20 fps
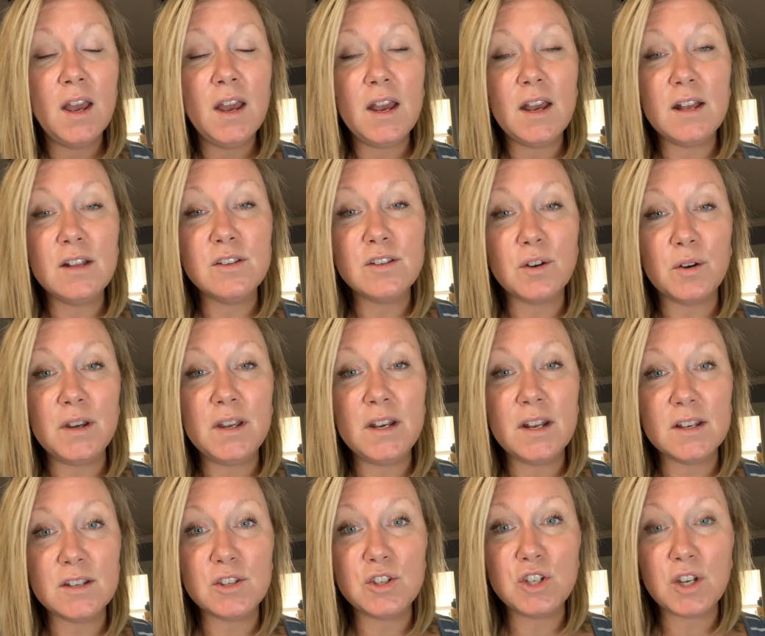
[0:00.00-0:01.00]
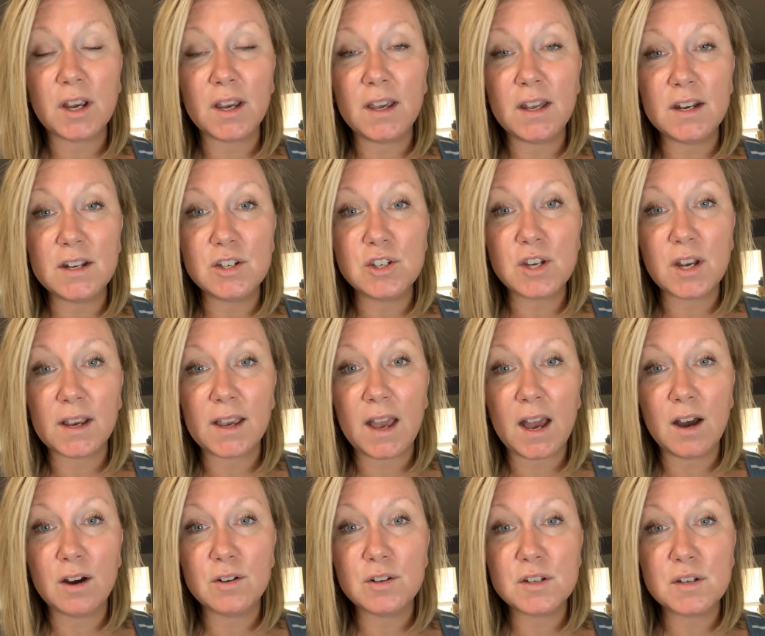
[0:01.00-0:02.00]
And so he does check in and check
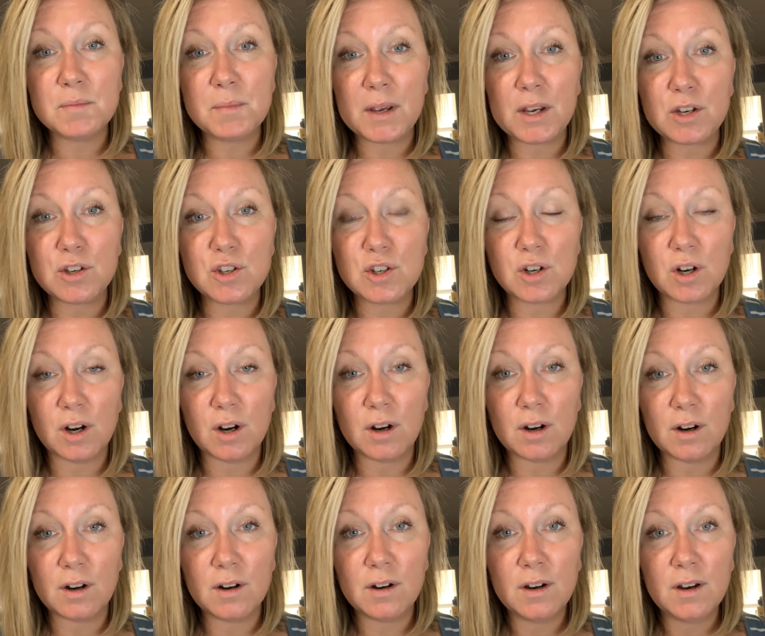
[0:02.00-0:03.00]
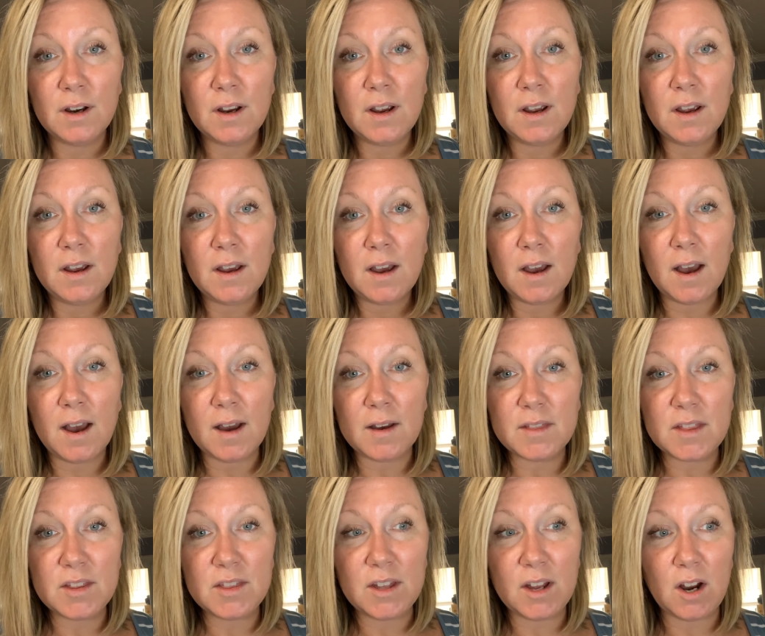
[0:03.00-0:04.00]
out to make sure
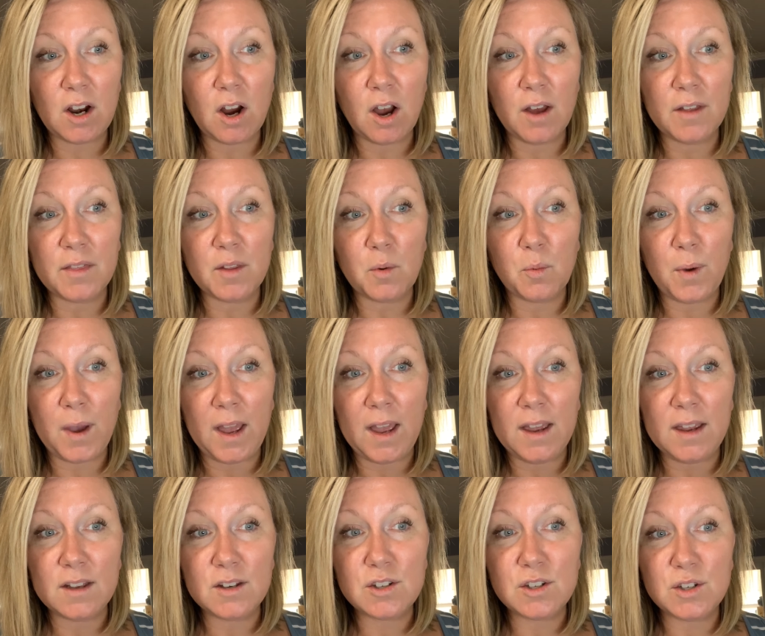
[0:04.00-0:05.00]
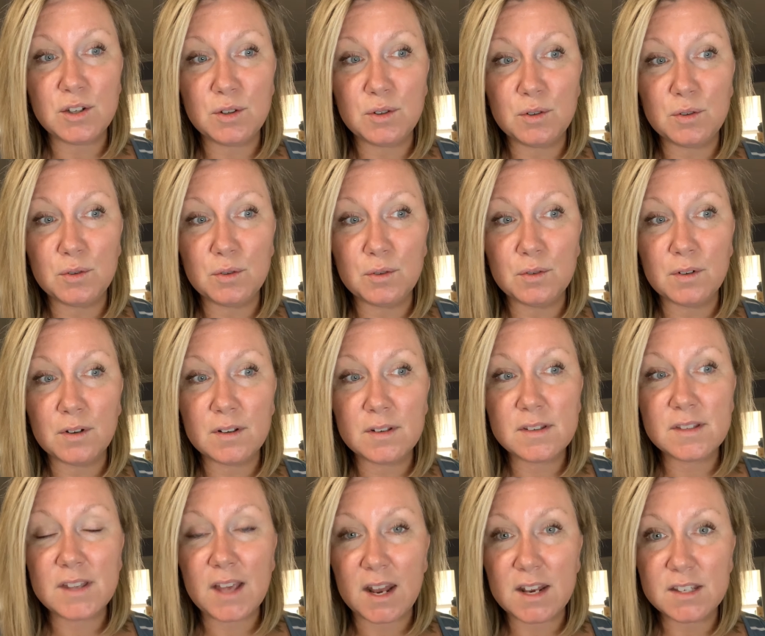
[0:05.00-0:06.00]
that they're on the way to
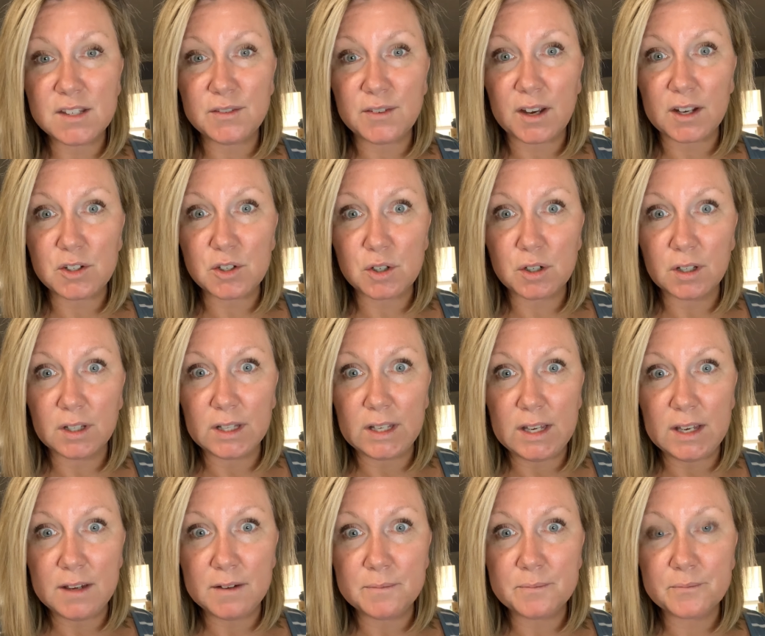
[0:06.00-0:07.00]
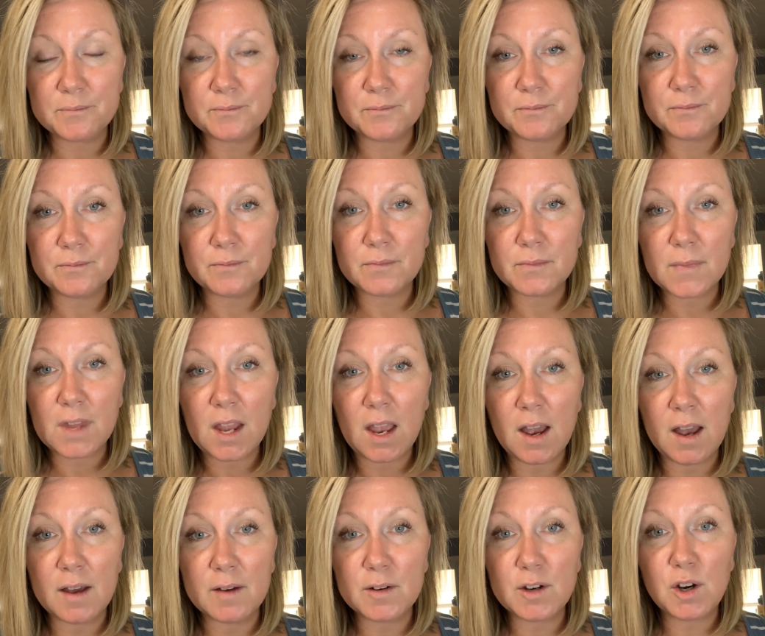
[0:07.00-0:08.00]
satisfactorily
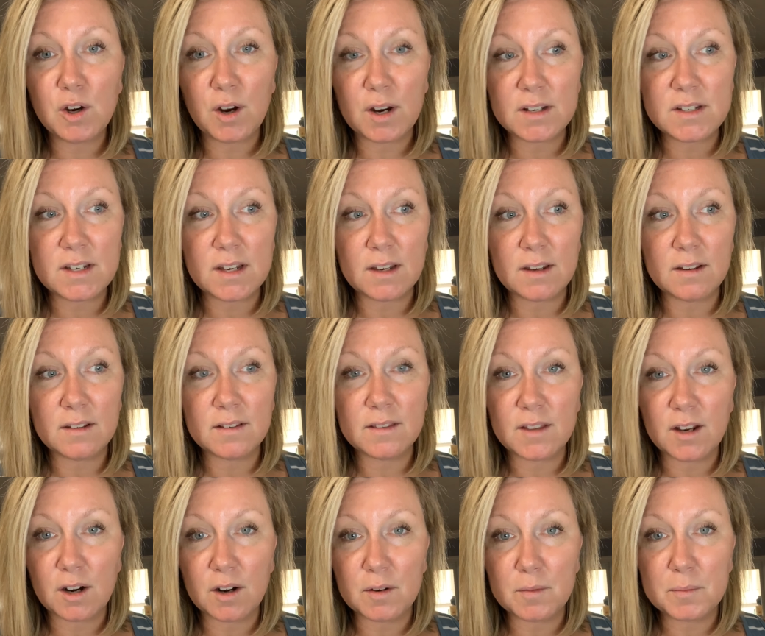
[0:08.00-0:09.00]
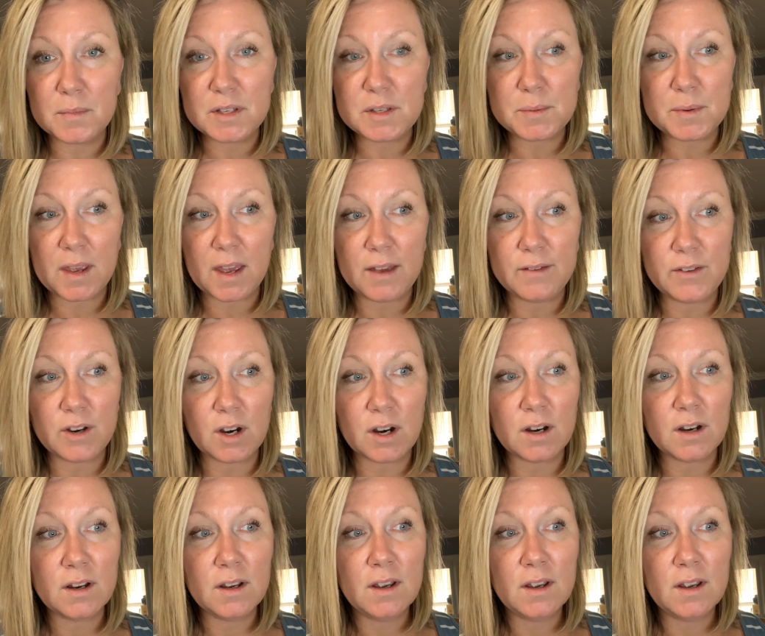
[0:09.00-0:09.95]
correcting their misbehavior.